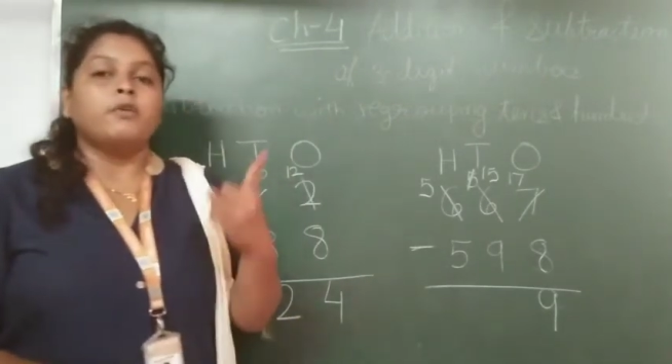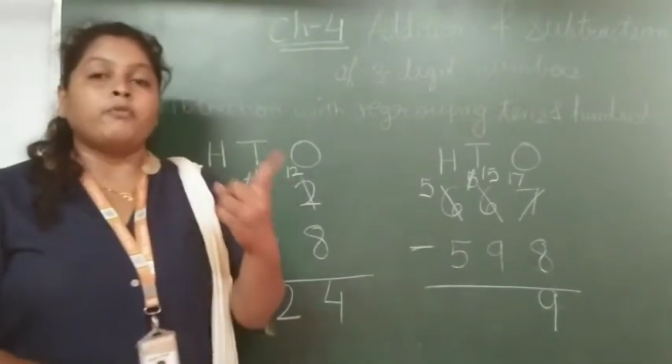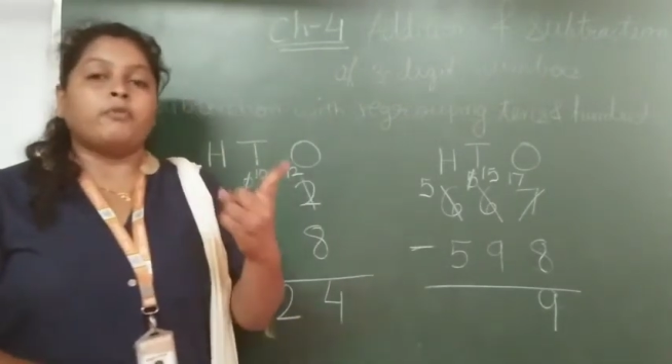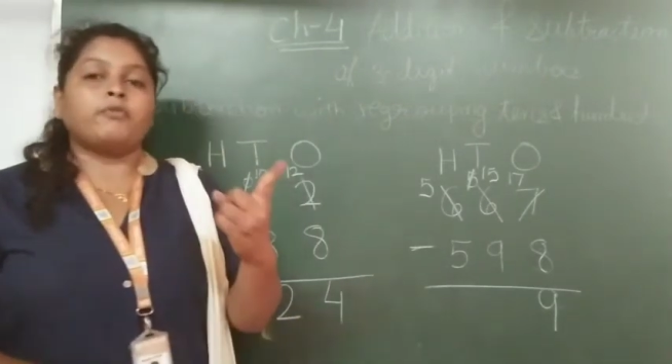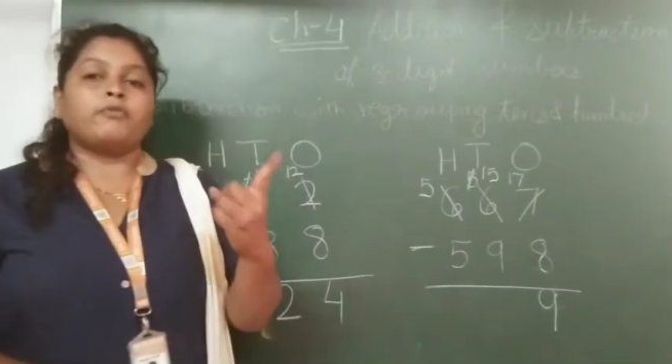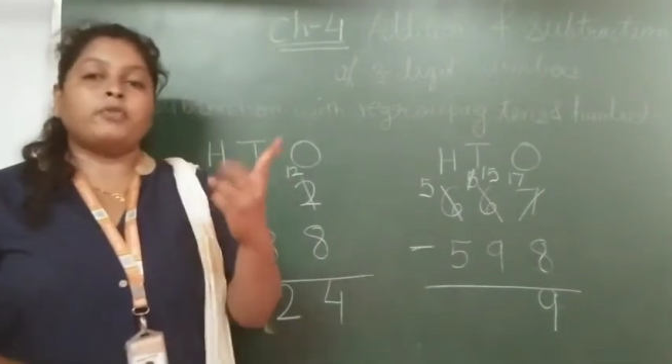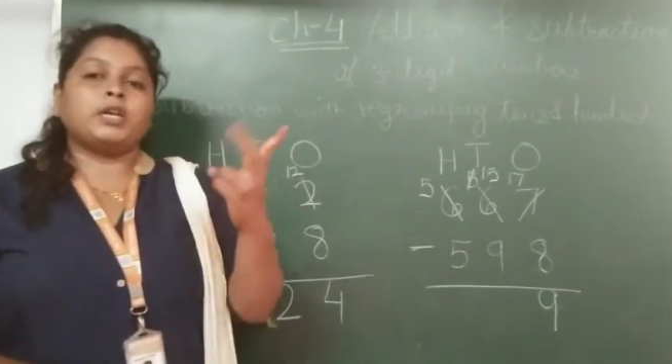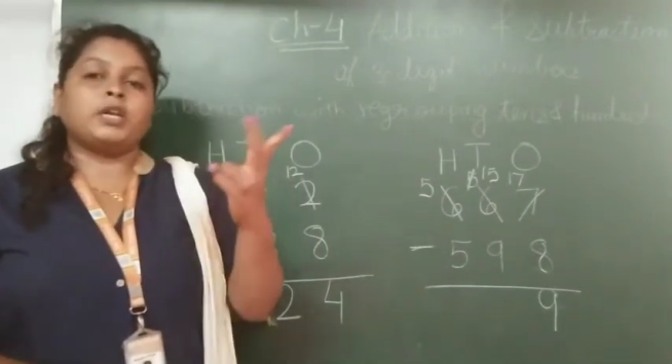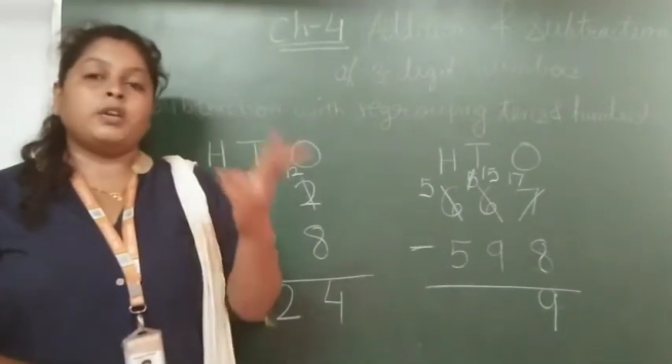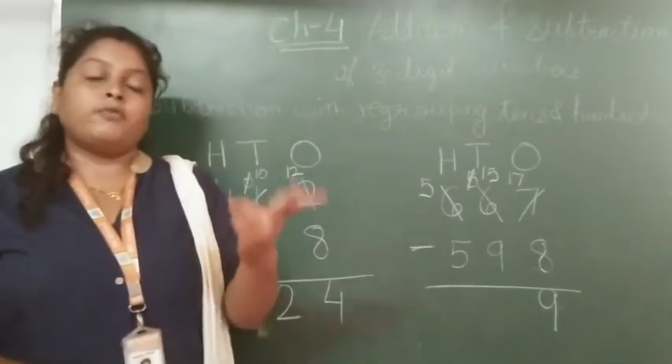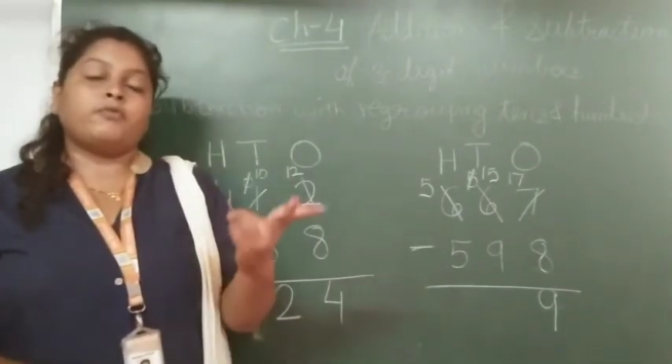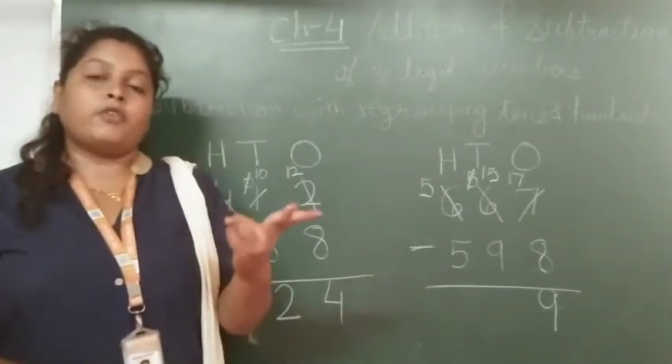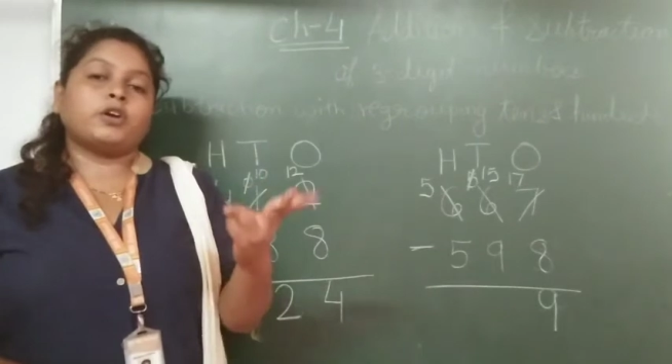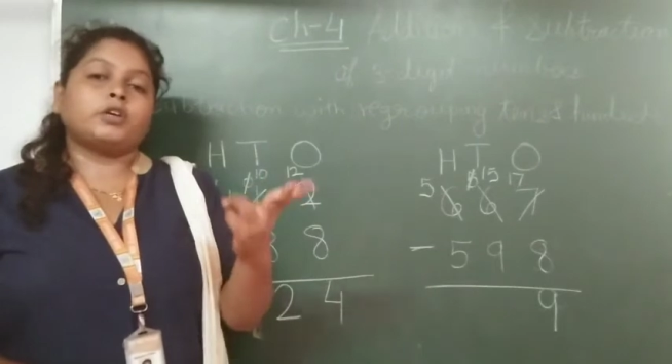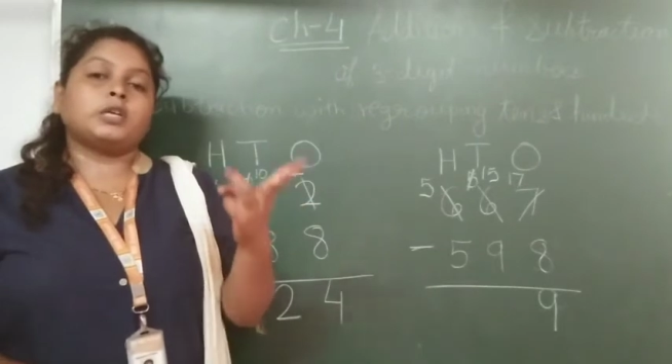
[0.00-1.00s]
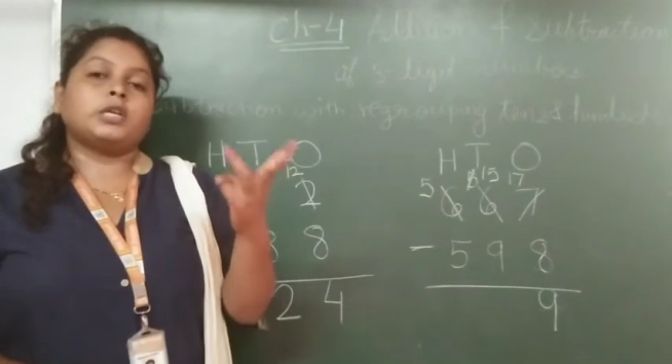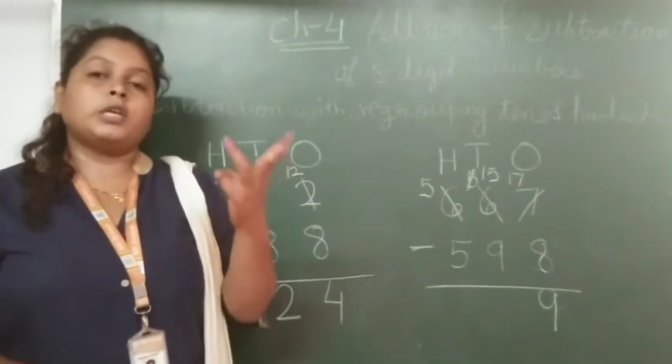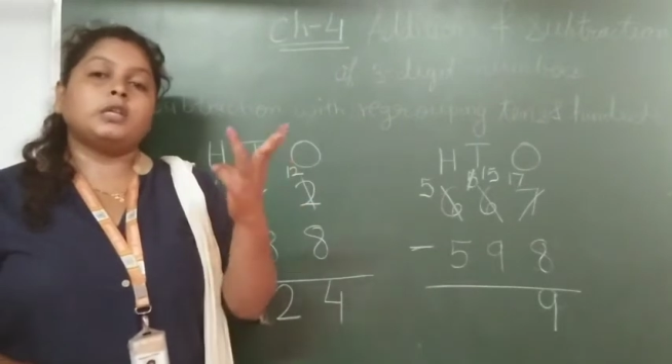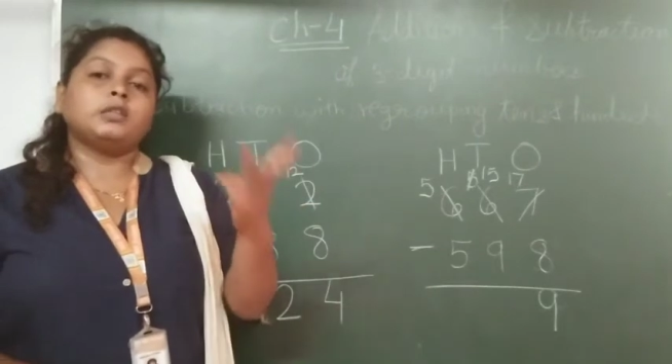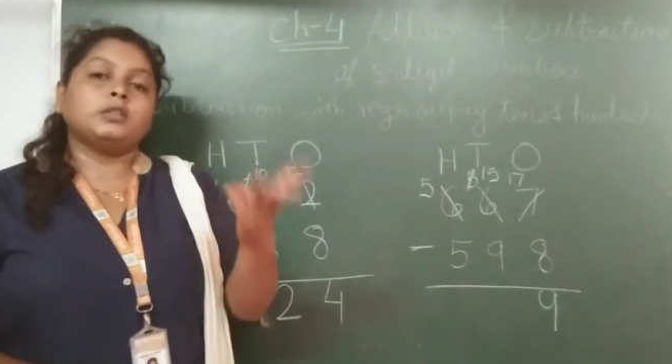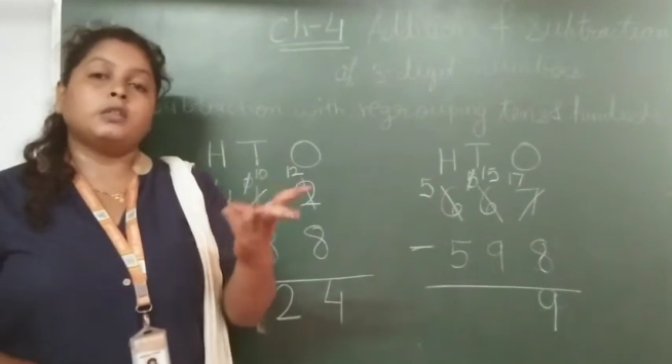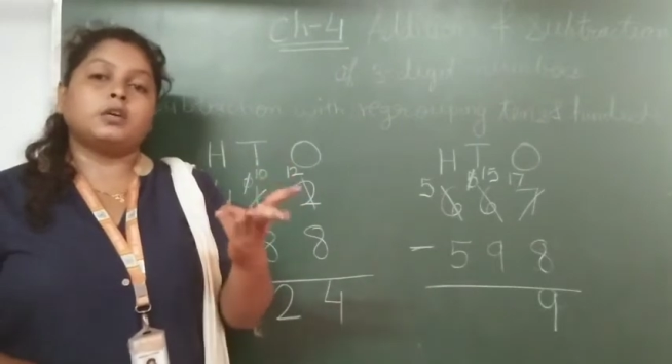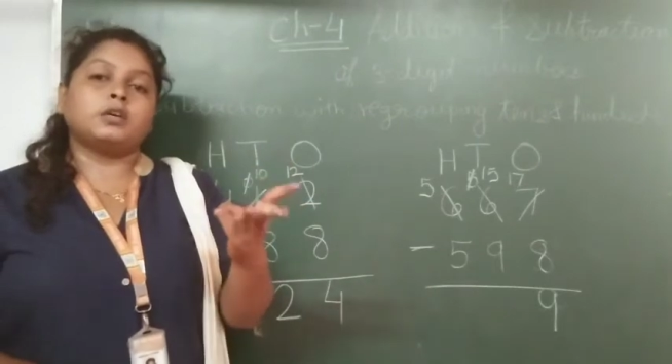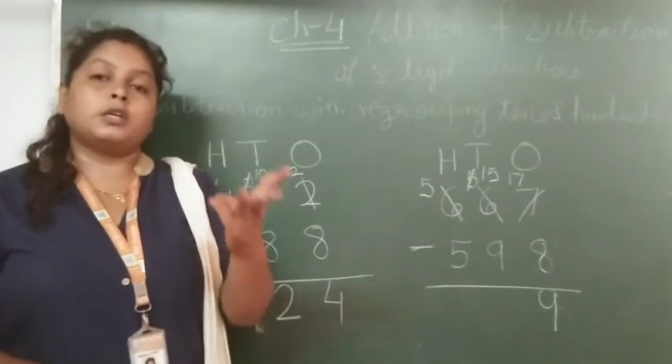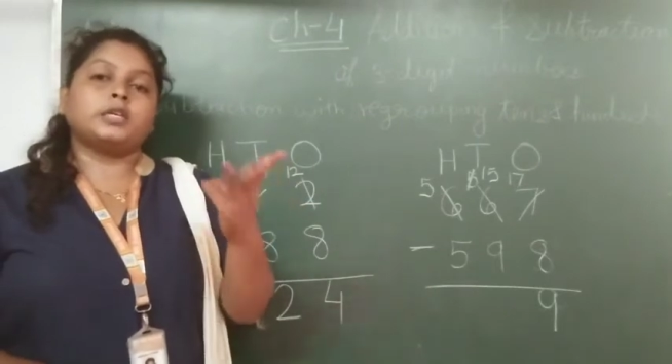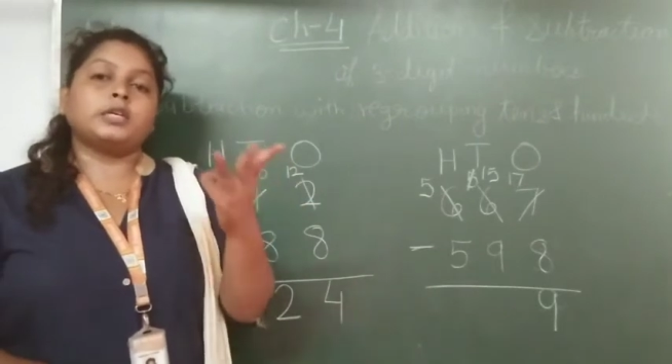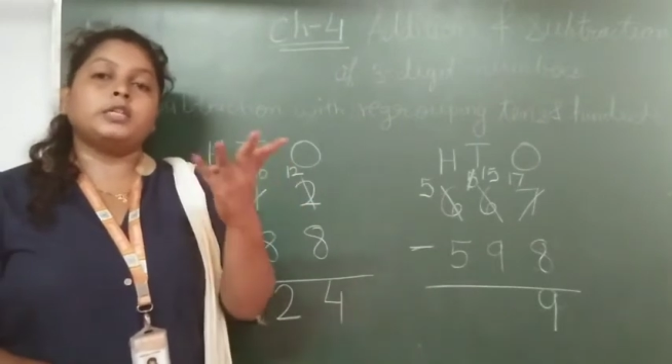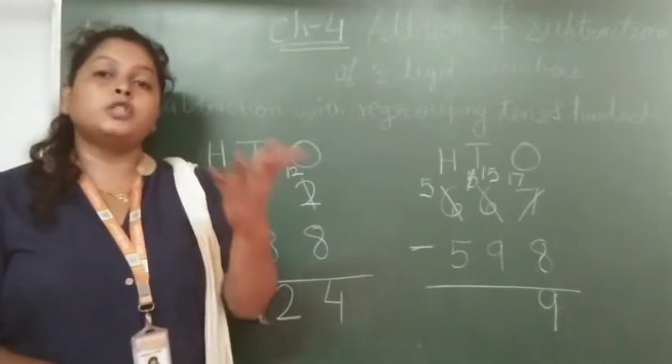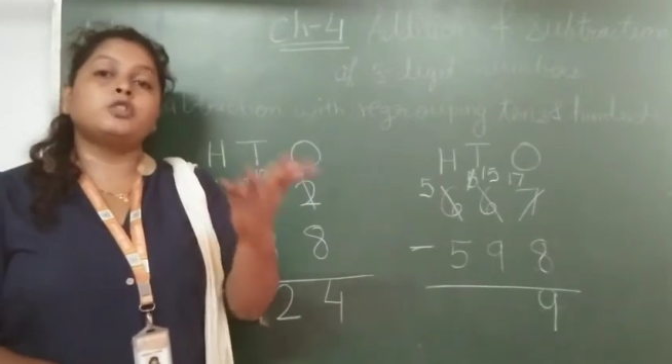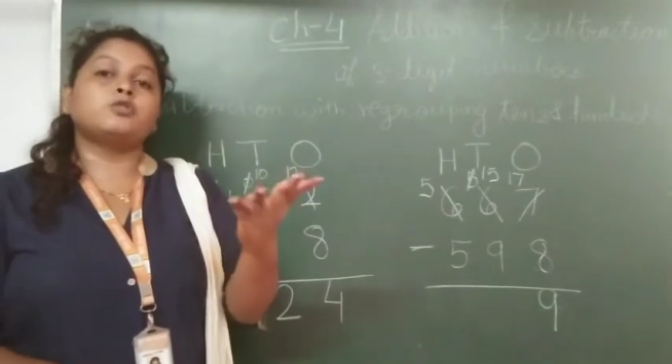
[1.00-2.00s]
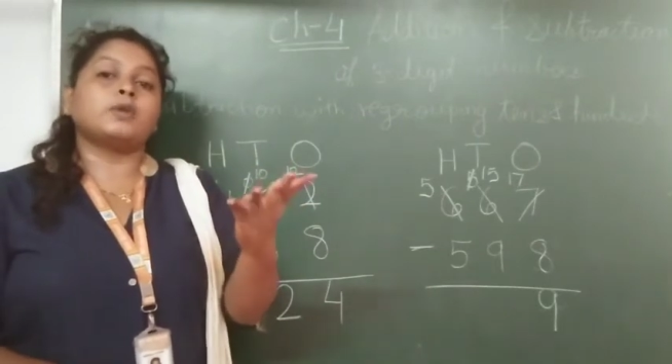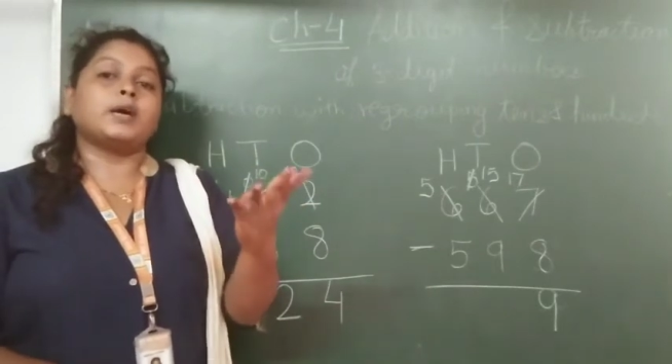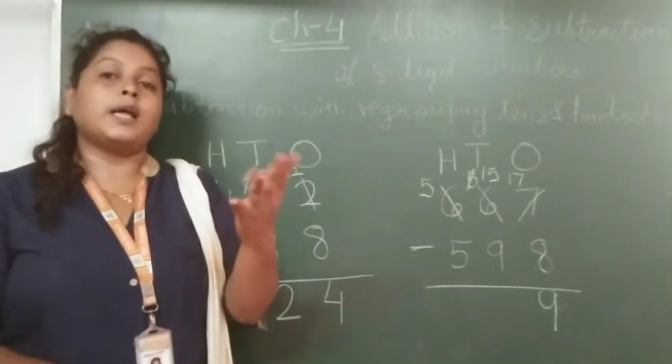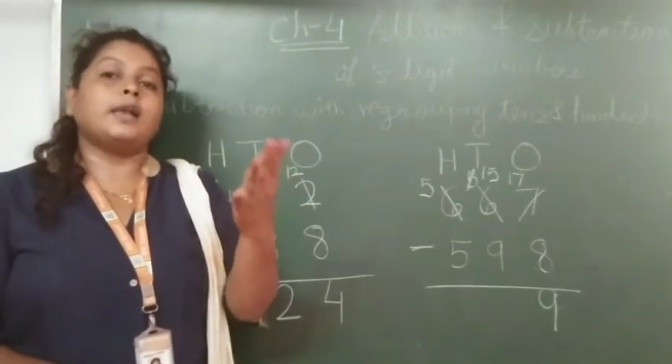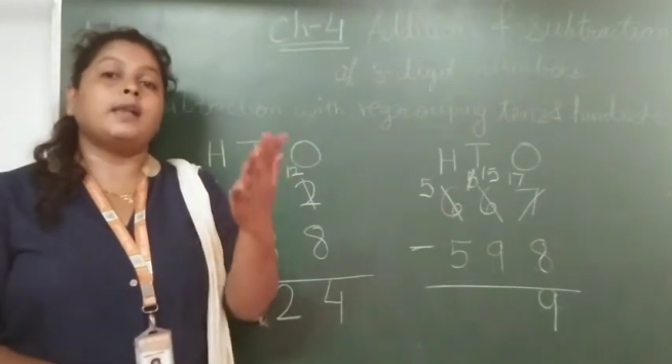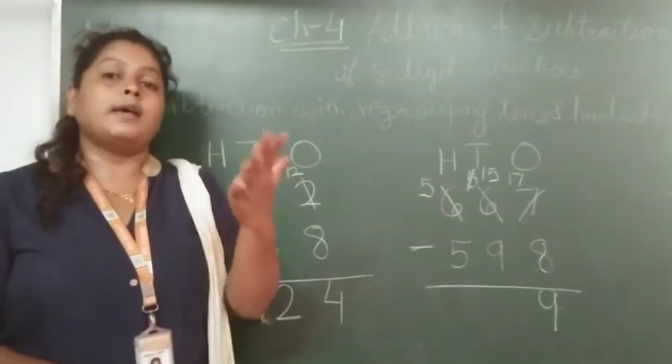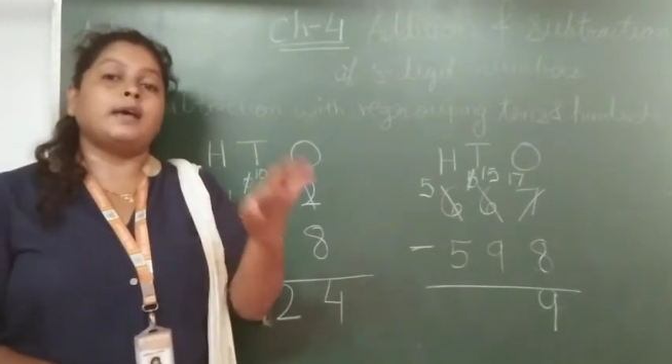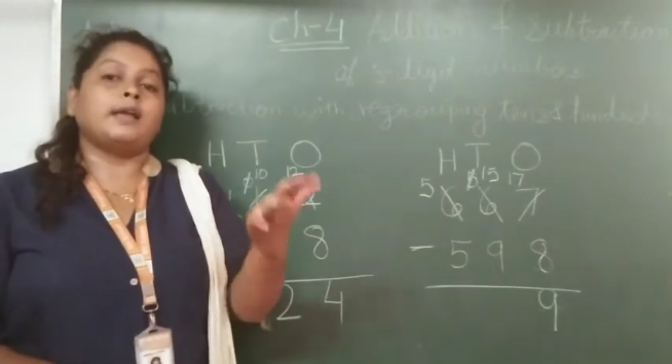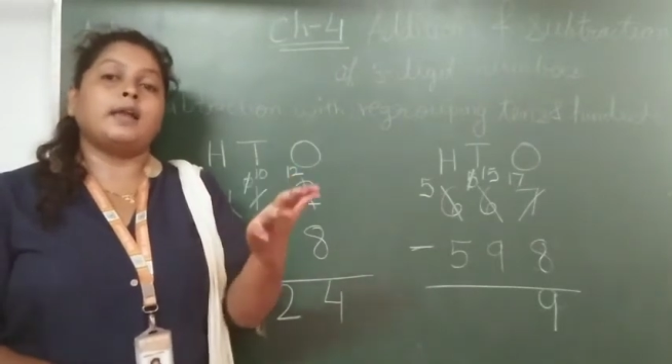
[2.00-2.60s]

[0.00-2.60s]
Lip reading: 15, 14, 13, 12,